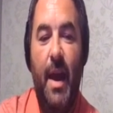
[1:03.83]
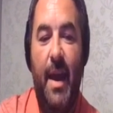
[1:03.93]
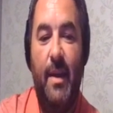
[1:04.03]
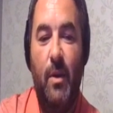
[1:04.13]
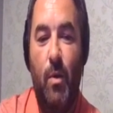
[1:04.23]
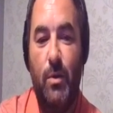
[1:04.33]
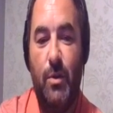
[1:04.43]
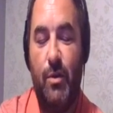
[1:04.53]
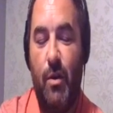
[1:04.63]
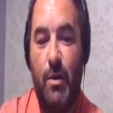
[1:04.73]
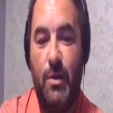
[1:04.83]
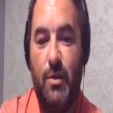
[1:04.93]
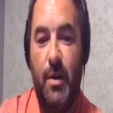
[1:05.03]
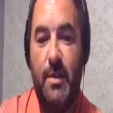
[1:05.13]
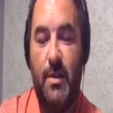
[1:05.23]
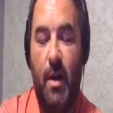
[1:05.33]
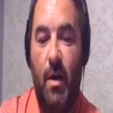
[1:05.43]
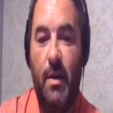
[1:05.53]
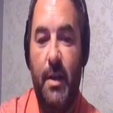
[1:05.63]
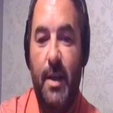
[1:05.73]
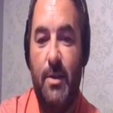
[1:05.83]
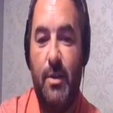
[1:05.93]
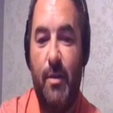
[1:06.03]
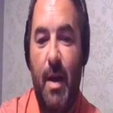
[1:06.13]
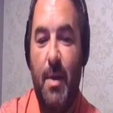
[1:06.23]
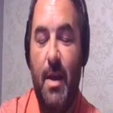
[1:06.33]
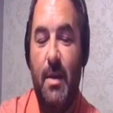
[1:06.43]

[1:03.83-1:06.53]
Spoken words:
Hendo_designs on Instagram.